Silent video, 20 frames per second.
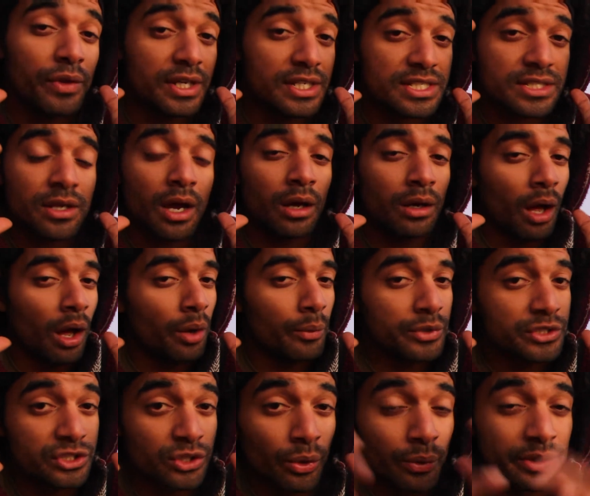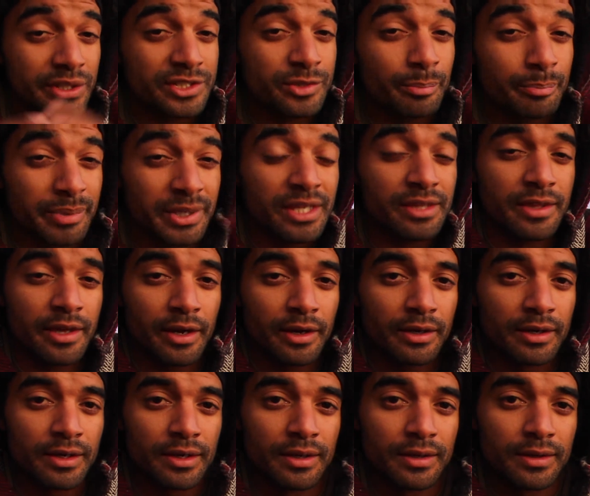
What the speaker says: that it's not always going to be there.